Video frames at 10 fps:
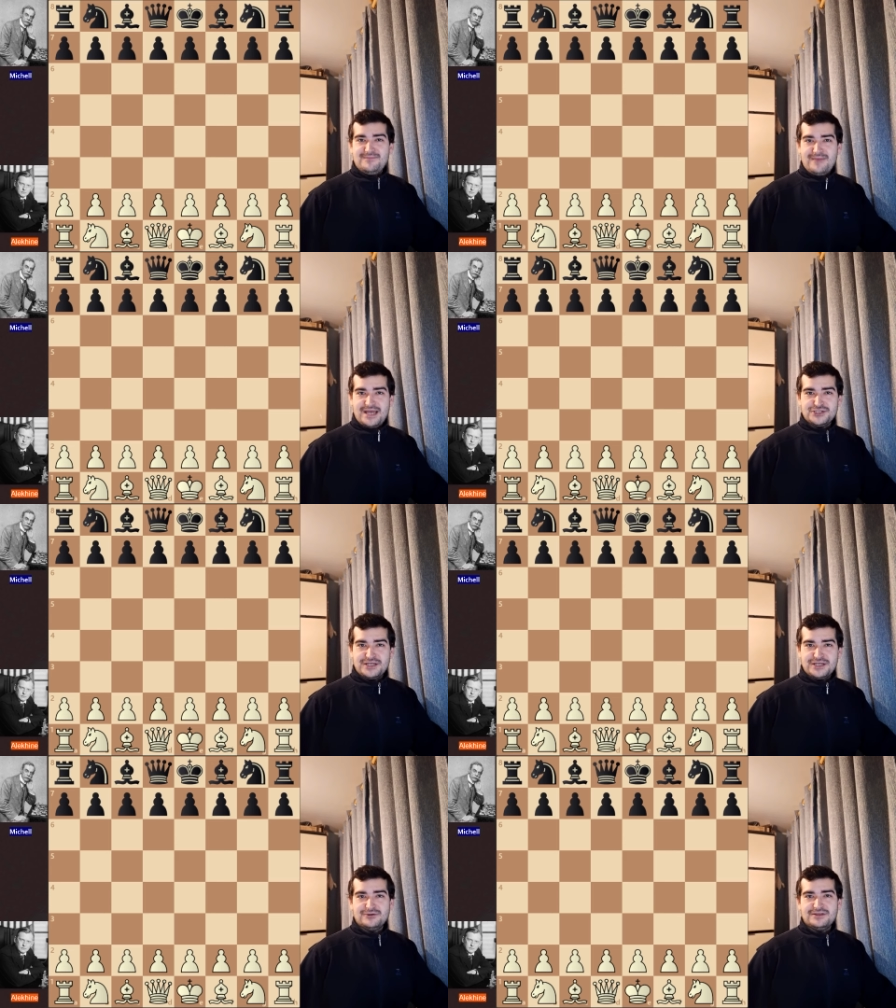
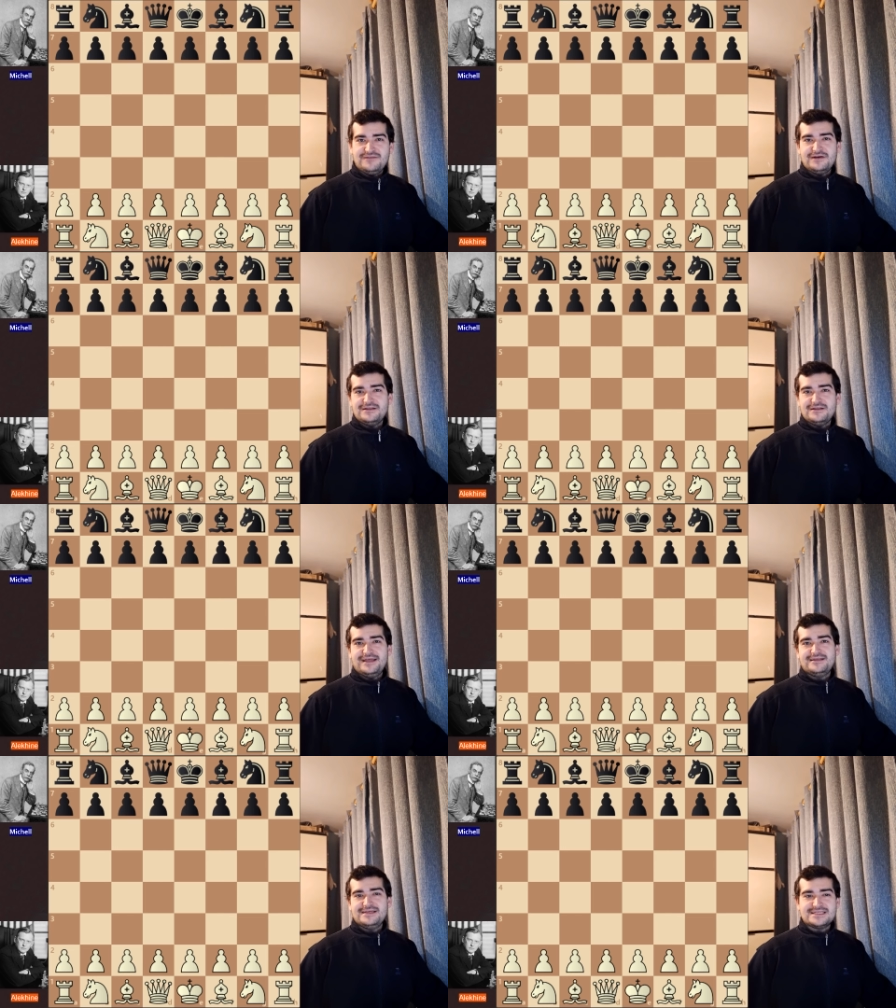Imagine how difficult
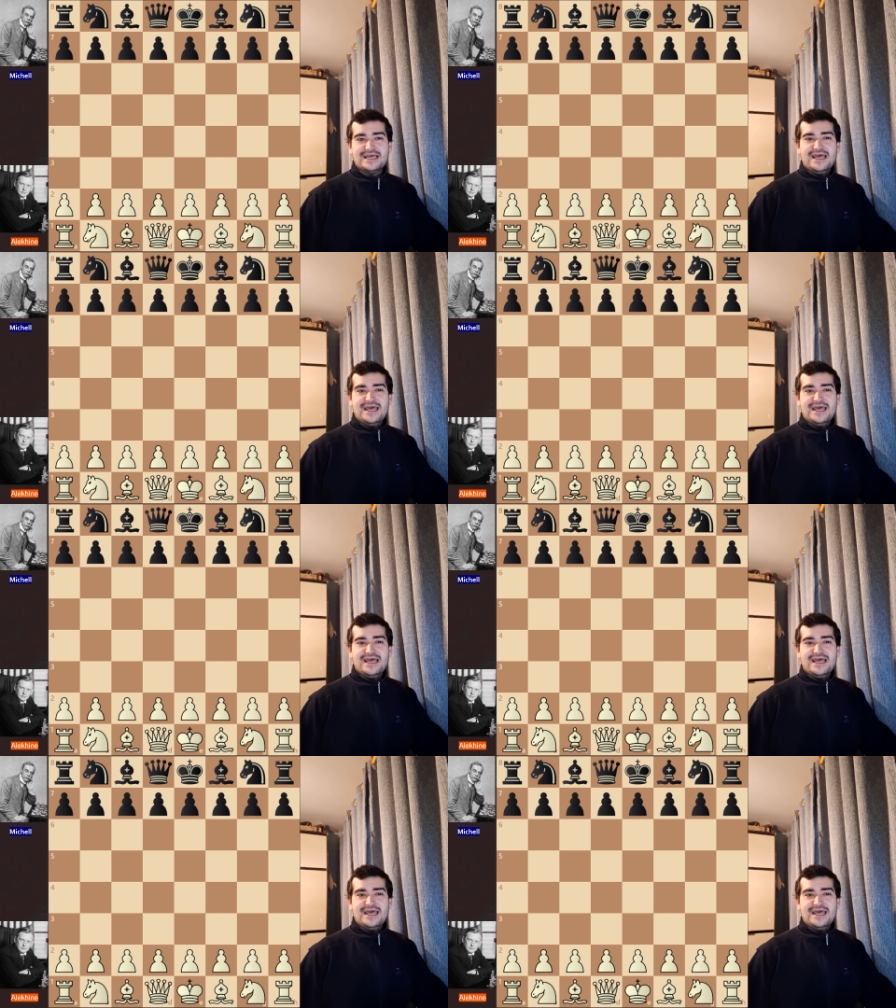that is,